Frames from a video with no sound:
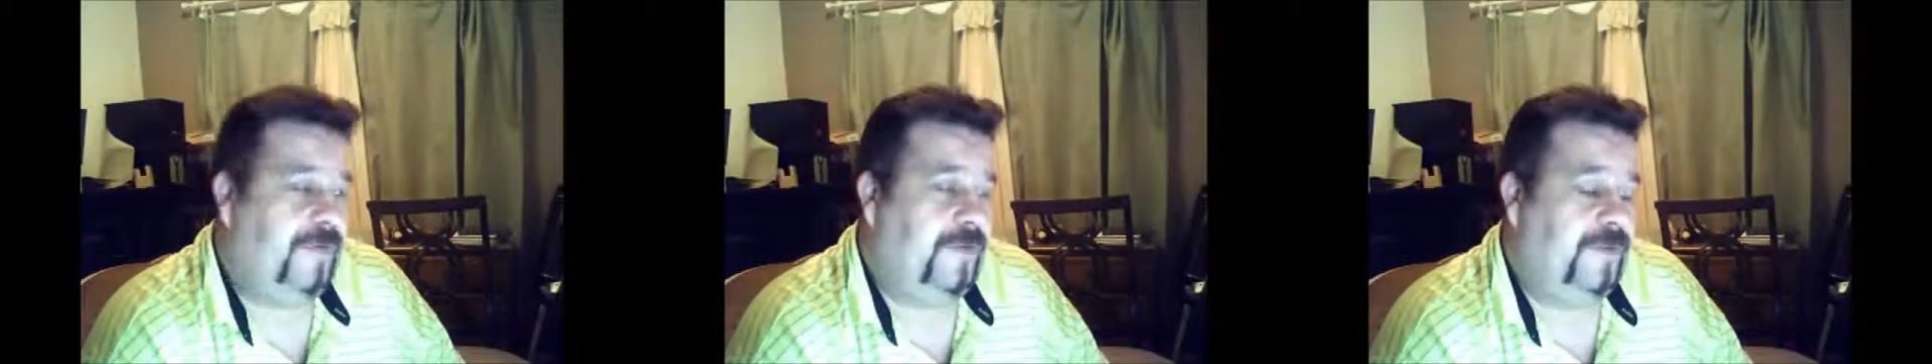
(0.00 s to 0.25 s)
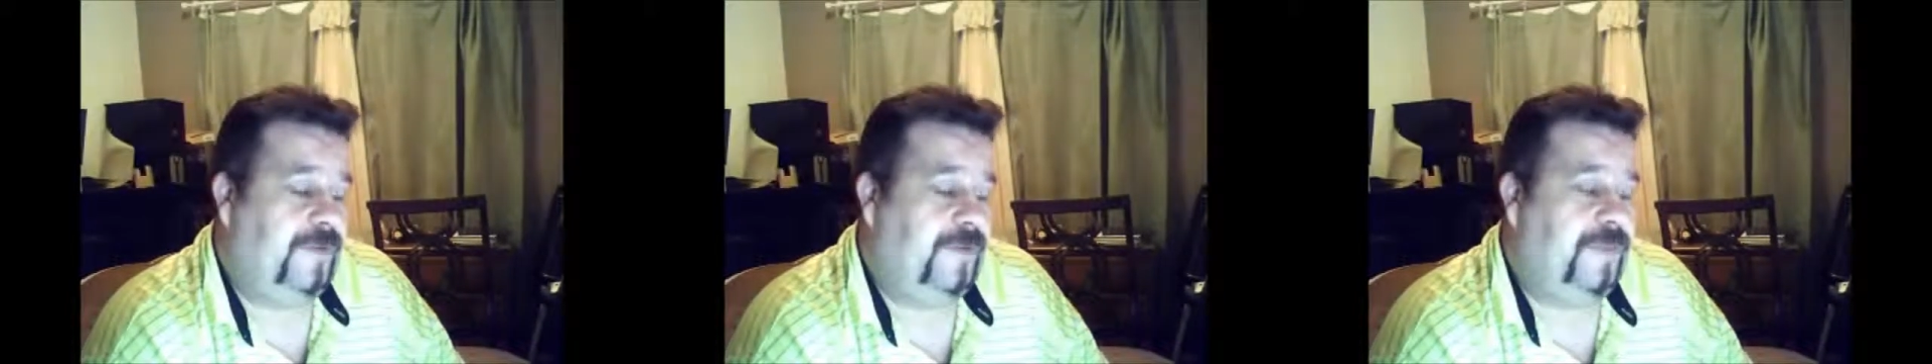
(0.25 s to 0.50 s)

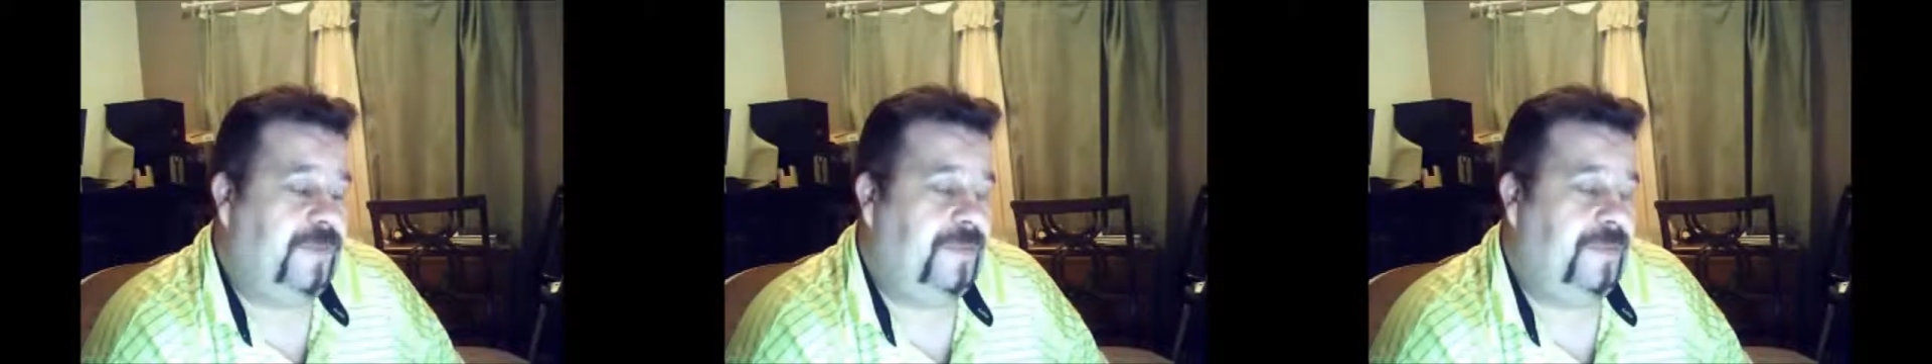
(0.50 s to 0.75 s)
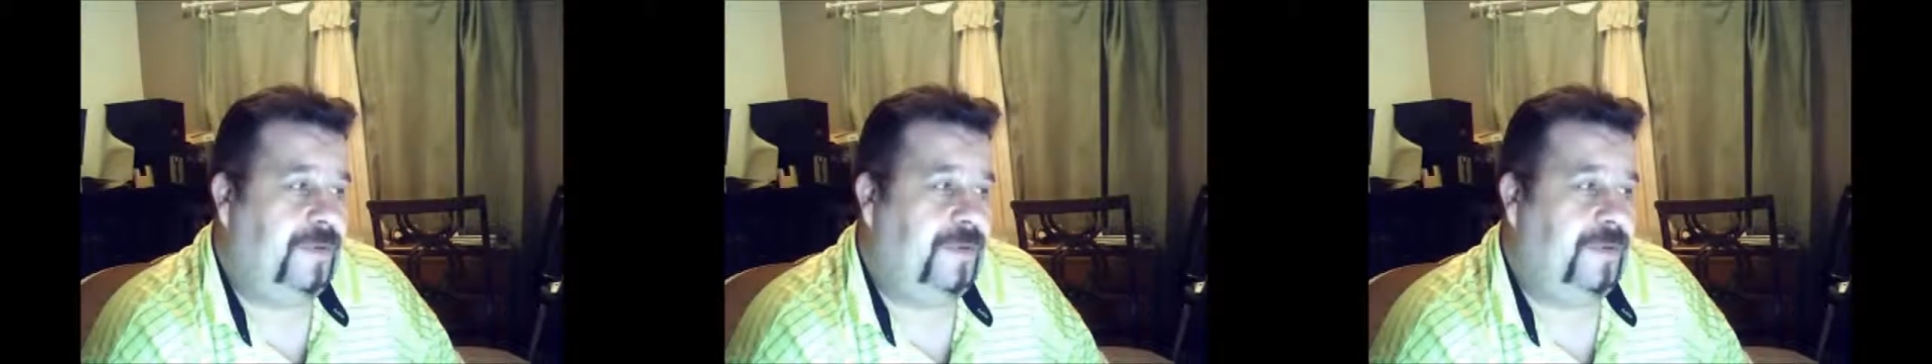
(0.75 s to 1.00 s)
MP3
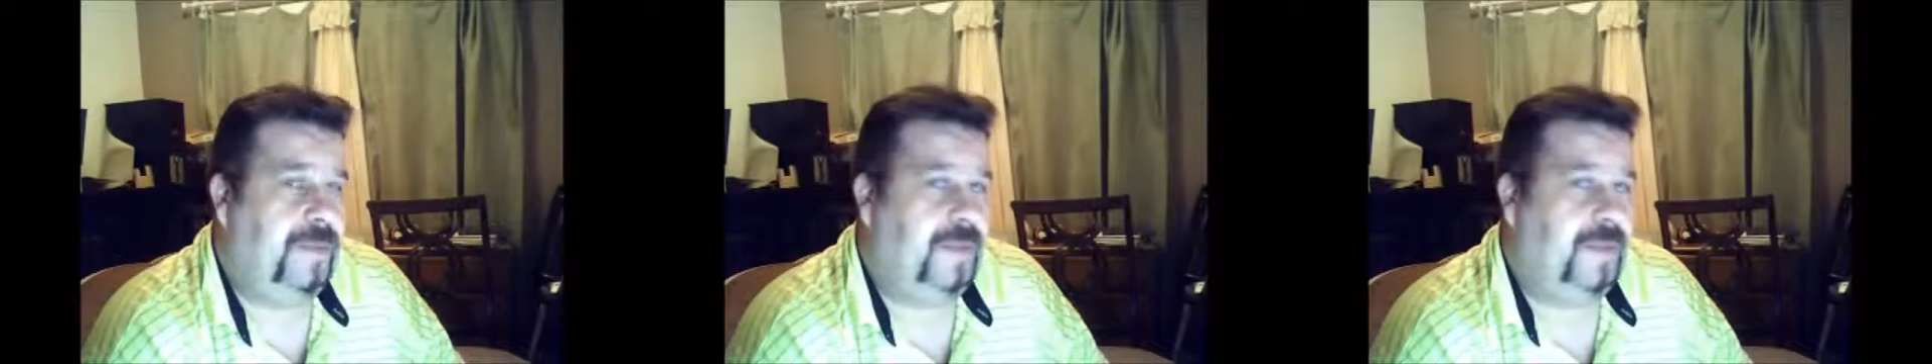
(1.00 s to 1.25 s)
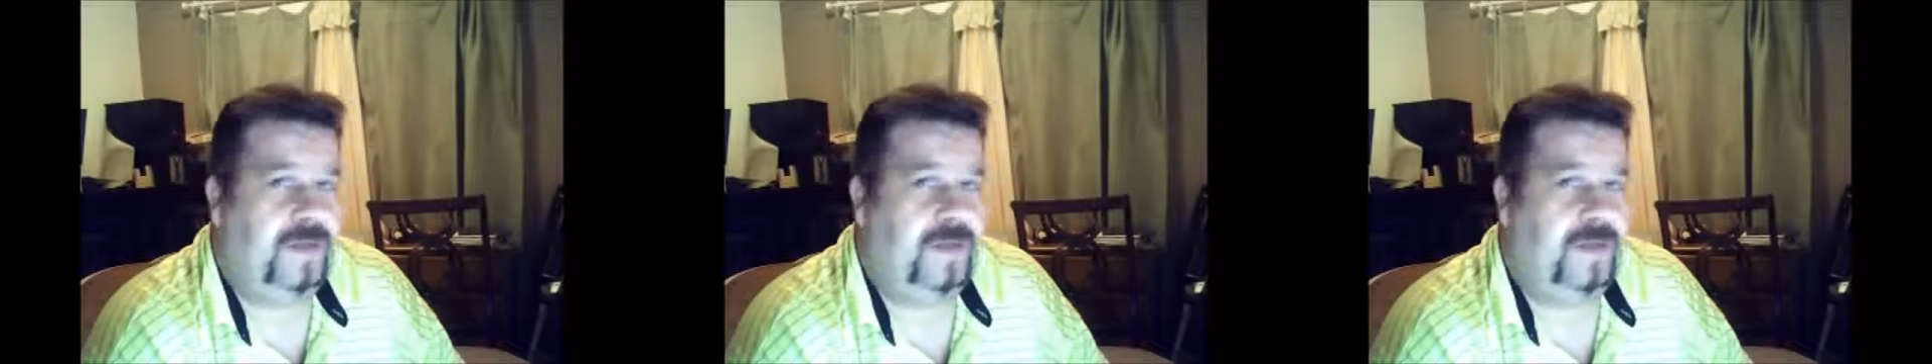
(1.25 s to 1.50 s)

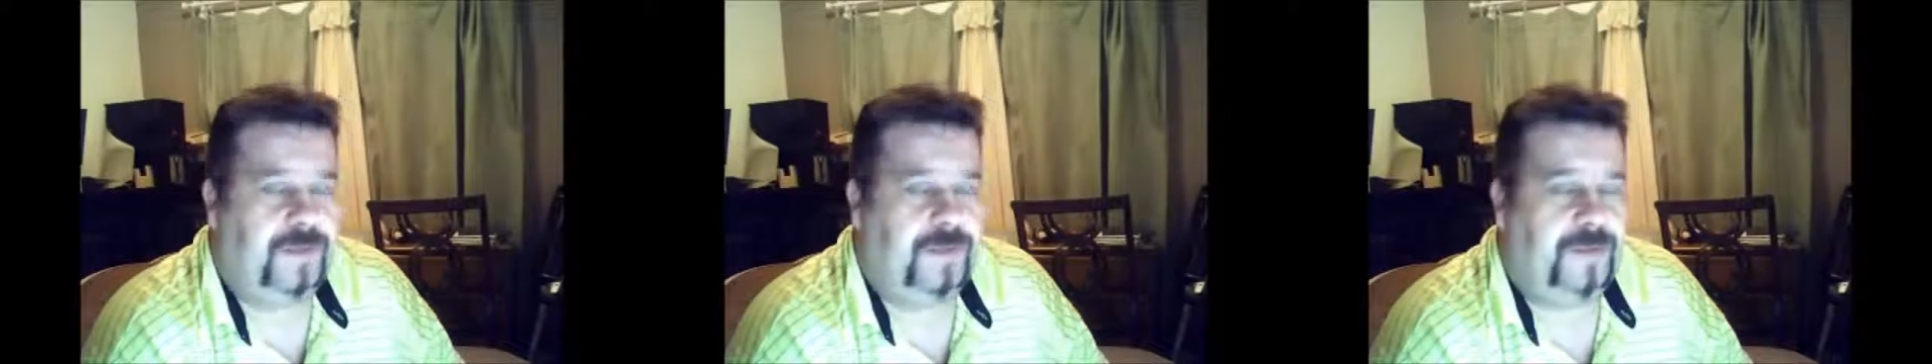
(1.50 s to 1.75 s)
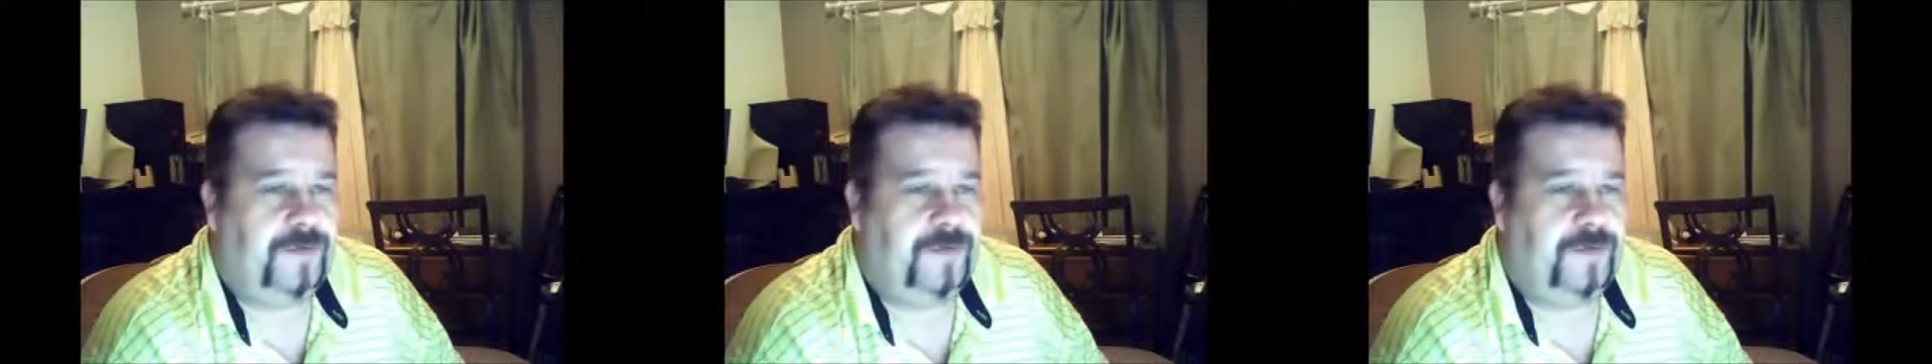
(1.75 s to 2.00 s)
Soundblaster.